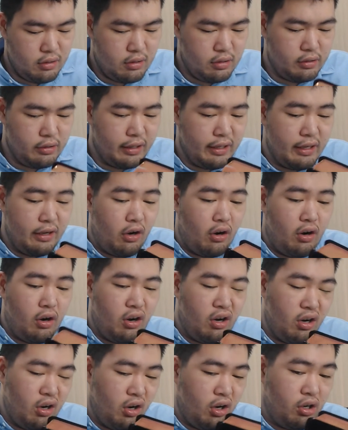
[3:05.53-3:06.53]
The
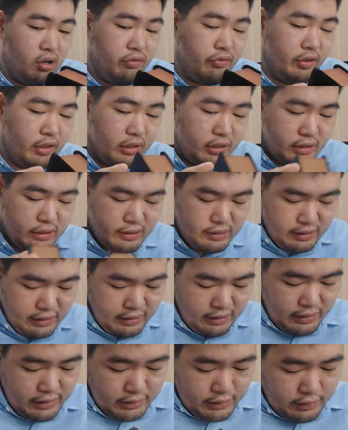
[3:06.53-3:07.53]
office
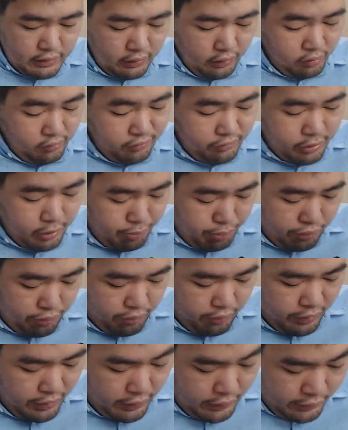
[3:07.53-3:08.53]
itself, the
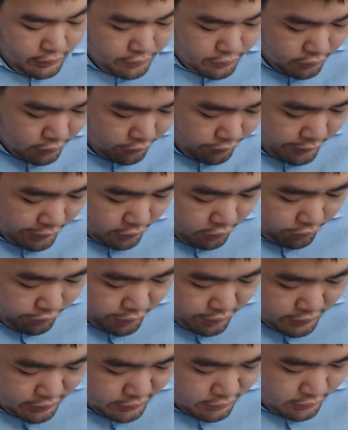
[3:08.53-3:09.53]
prayers of the
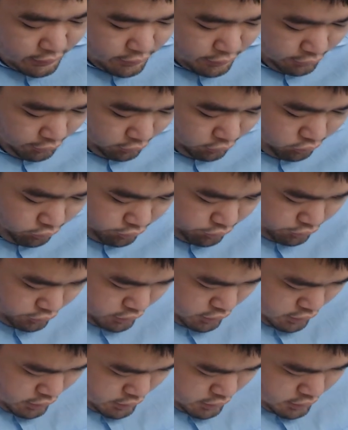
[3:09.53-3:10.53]
office itself
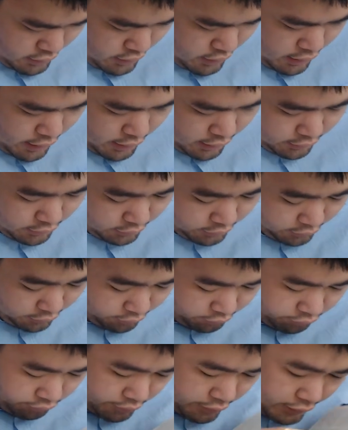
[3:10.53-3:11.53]
are
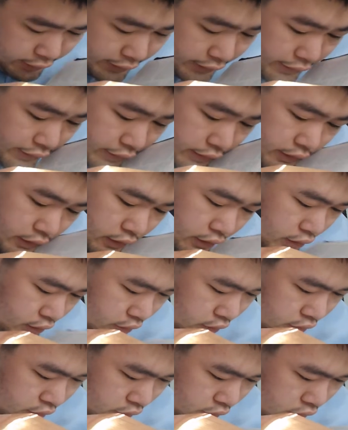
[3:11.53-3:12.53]
really
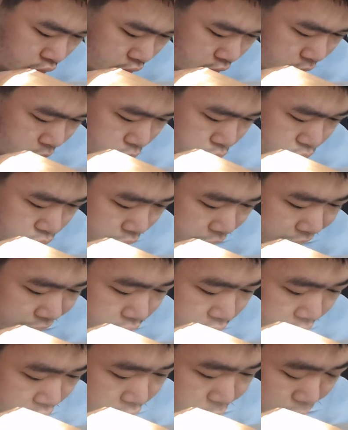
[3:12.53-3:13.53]
pretty
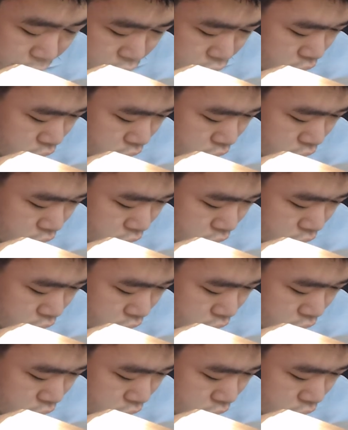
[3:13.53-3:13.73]
readable.